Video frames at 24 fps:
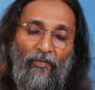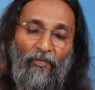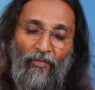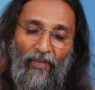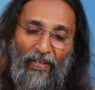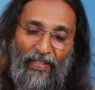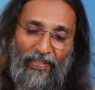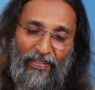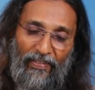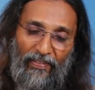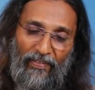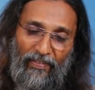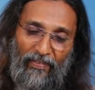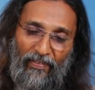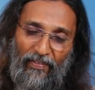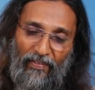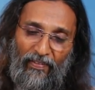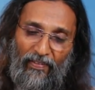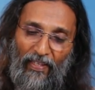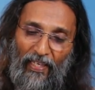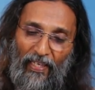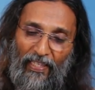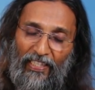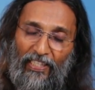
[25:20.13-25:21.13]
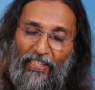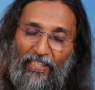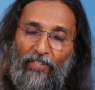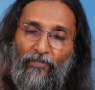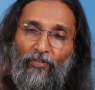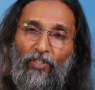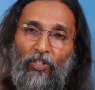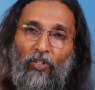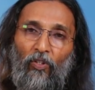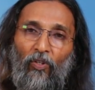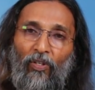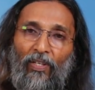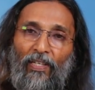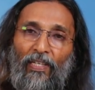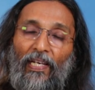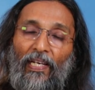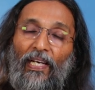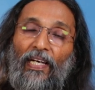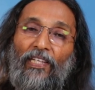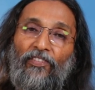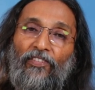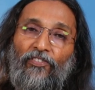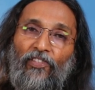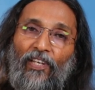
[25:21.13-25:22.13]
When an
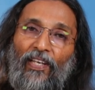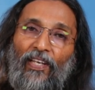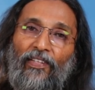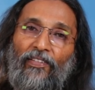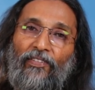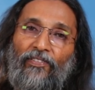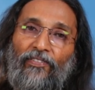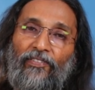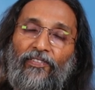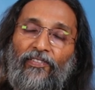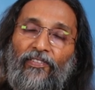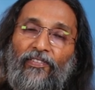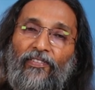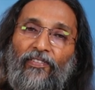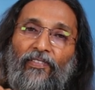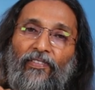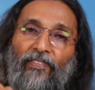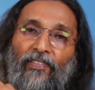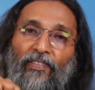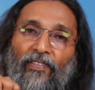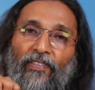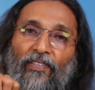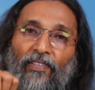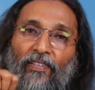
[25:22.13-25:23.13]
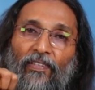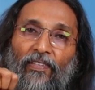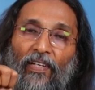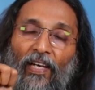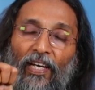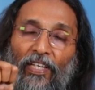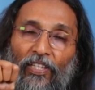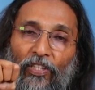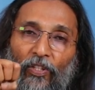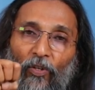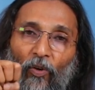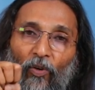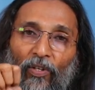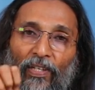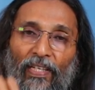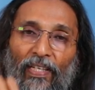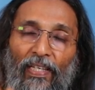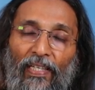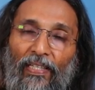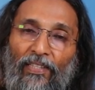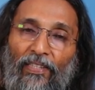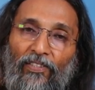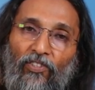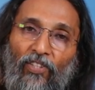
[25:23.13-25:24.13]
individual a
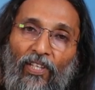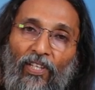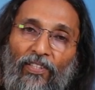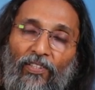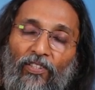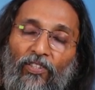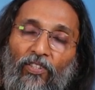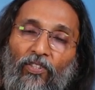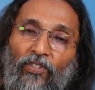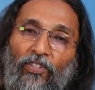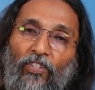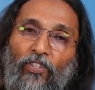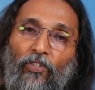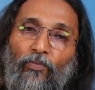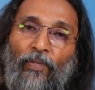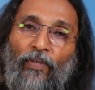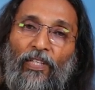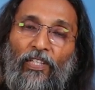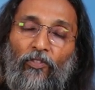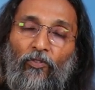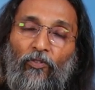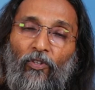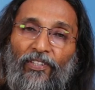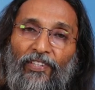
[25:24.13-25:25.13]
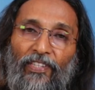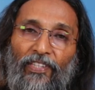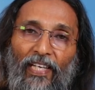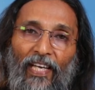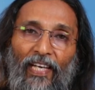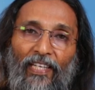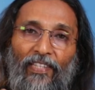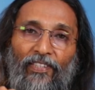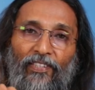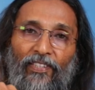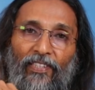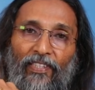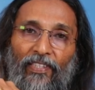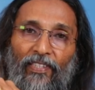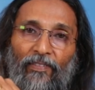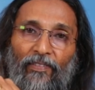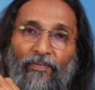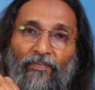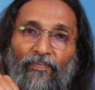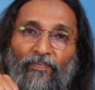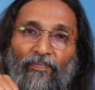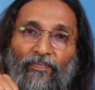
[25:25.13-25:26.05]
yogi ascend to the spiritual reality